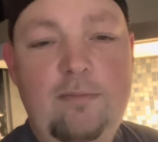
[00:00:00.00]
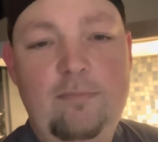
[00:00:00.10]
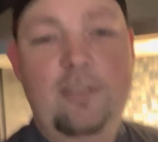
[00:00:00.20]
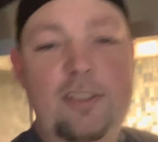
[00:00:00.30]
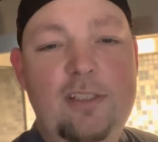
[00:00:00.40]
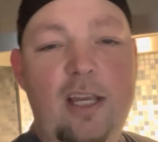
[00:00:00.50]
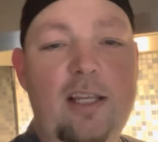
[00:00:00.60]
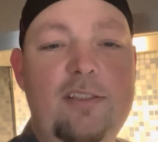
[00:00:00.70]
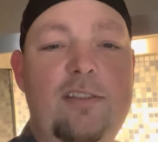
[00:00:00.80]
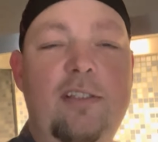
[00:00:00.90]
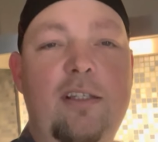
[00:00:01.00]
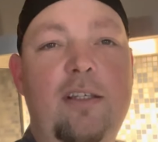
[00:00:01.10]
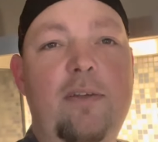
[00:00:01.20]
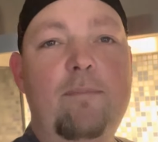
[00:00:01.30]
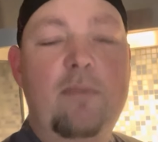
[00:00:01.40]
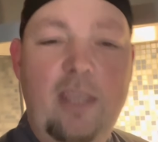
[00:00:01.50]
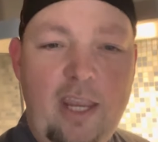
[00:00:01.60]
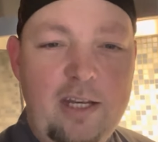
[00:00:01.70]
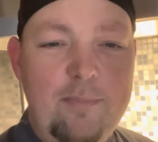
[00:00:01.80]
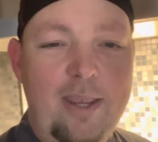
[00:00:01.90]
discuss
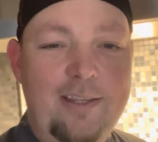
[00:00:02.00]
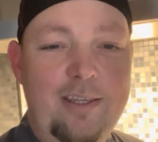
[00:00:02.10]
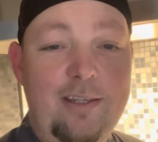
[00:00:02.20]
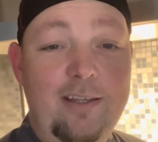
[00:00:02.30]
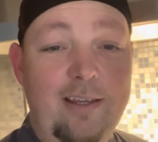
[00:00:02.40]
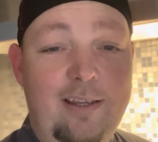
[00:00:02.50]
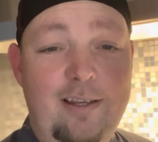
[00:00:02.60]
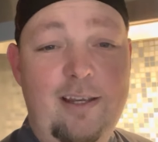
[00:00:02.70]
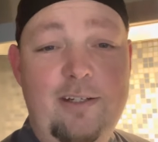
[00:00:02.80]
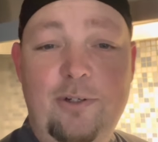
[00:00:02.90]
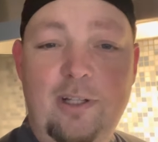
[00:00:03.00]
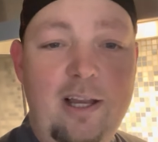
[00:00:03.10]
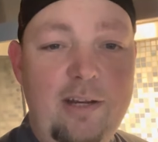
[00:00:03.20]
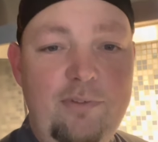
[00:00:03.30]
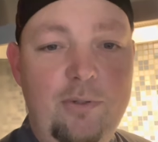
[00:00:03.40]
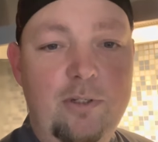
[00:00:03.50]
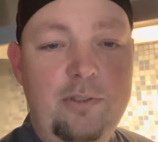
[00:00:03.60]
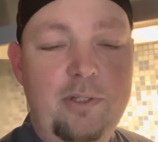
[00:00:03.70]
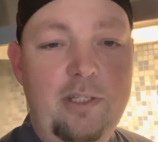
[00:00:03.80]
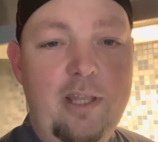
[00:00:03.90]
candy making. I know a lot of you are
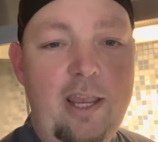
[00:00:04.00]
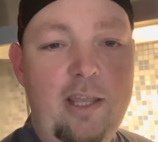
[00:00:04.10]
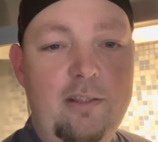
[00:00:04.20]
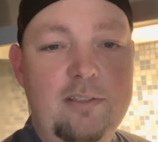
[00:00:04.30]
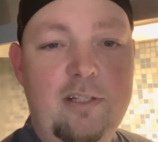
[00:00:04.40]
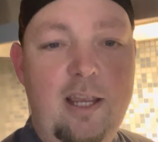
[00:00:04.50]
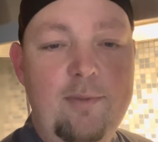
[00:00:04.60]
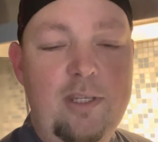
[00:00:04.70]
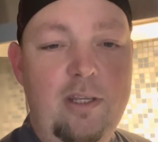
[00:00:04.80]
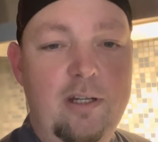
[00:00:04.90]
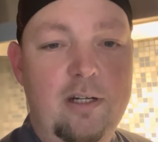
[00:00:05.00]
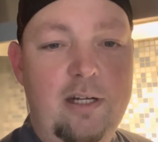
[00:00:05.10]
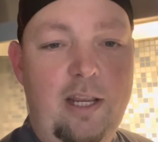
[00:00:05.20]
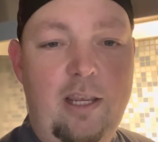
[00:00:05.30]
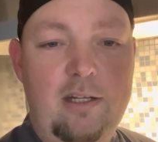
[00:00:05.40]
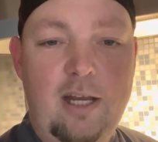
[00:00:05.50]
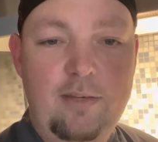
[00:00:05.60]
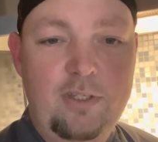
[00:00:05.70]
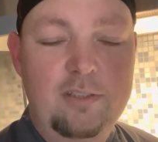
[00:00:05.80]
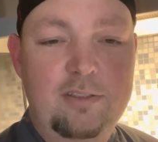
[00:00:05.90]
doing that this time of year, and
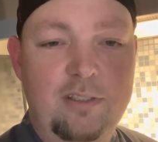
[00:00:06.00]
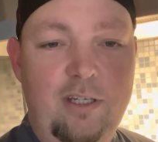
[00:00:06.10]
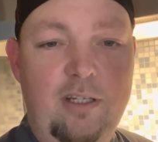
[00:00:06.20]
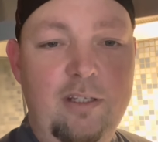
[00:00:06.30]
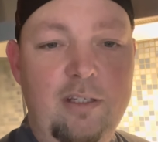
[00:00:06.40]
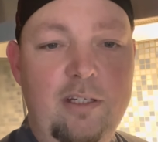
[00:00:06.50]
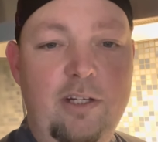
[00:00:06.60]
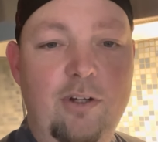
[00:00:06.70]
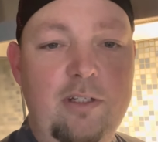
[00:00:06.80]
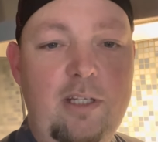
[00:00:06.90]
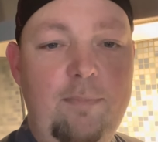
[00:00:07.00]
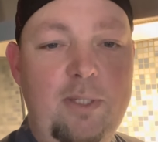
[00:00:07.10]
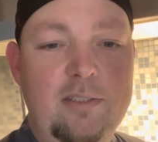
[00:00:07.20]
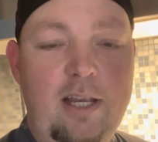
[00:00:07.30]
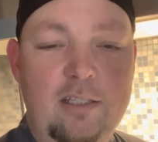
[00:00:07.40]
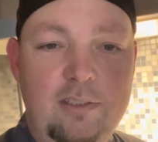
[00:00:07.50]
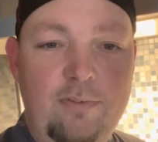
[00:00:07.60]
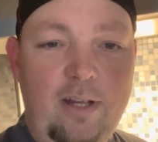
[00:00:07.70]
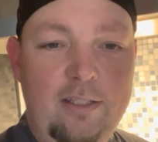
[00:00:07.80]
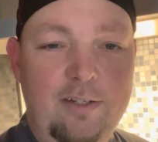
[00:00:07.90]
obviously here at DP's House of
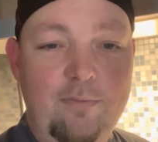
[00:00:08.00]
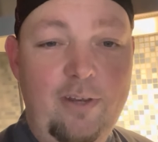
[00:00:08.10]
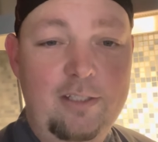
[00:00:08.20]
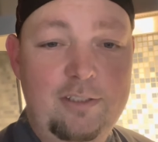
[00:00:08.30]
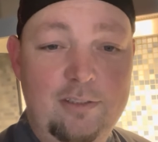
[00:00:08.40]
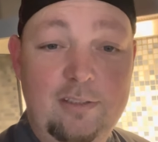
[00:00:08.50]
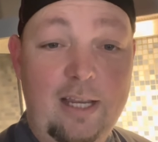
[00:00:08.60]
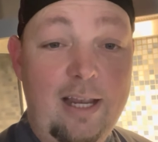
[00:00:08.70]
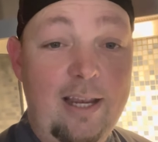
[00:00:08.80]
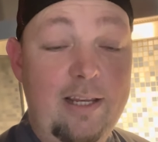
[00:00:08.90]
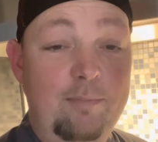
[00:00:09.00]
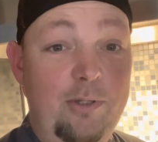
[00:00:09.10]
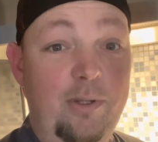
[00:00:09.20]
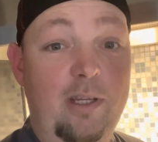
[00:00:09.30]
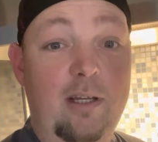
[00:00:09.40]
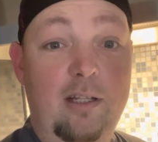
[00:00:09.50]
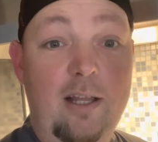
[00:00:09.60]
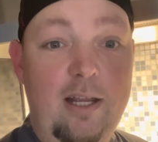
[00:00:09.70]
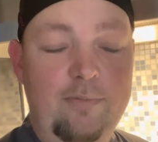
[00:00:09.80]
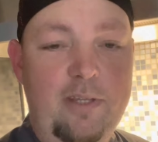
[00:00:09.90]
Fine Confections, I am doing a
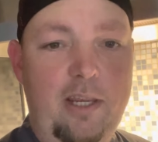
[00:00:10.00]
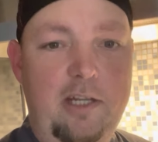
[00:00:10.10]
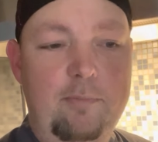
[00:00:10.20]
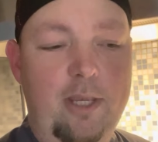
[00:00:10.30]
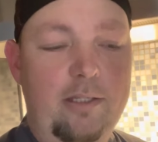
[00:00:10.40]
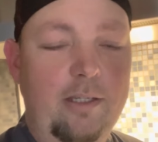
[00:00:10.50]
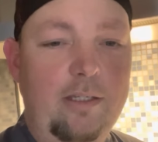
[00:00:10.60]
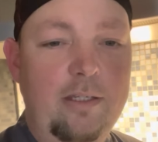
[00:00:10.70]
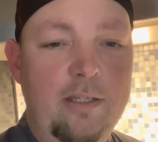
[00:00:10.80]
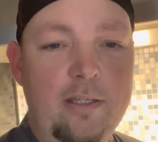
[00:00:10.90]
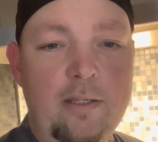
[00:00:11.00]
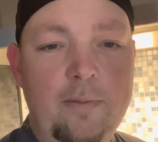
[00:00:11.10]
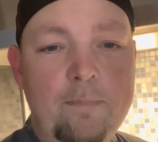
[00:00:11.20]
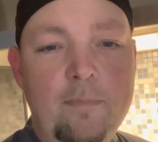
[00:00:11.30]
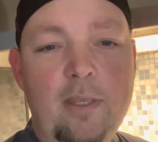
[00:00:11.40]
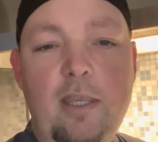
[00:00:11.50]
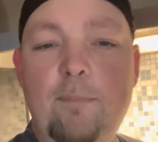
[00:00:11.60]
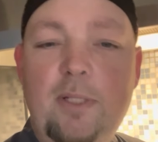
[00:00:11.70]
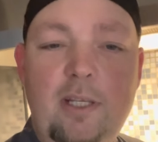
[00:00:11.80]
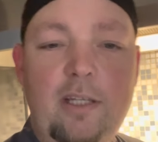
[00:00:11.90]
lot of candy making. In
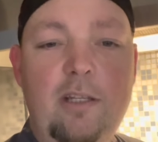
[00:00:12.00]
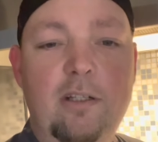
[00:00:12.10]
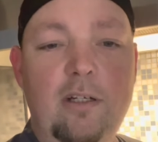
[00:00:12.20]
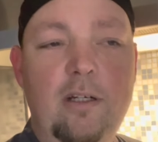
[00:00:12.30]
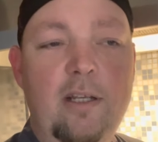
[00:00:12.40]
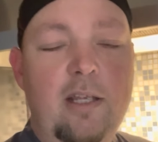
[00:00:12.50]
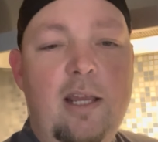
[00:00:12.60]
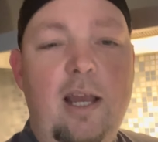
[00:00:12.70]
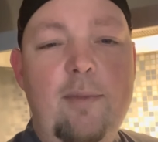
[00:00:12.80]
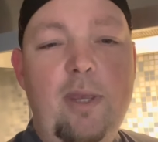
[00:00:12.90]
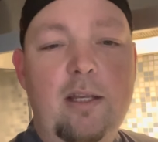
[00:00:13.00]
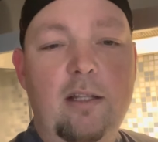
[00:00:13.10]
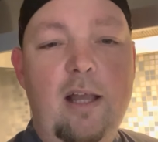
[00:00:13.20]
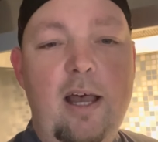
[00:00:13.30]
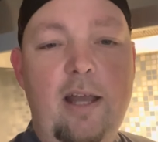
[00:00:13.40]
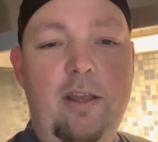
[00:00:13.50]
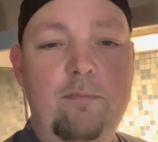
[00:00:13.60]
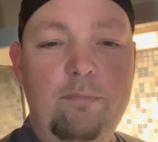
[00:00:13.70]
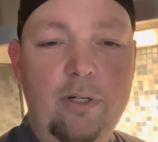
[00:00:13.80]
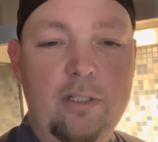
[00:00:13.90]
particular, I make a lot
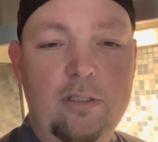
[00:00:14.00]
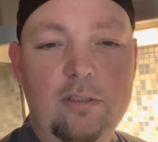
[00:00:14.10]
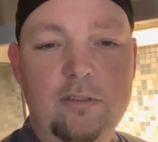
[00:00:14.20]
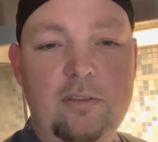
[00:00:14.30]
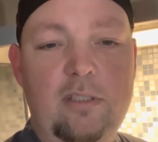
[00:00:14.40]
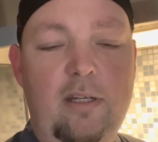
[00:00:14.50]
of brittles,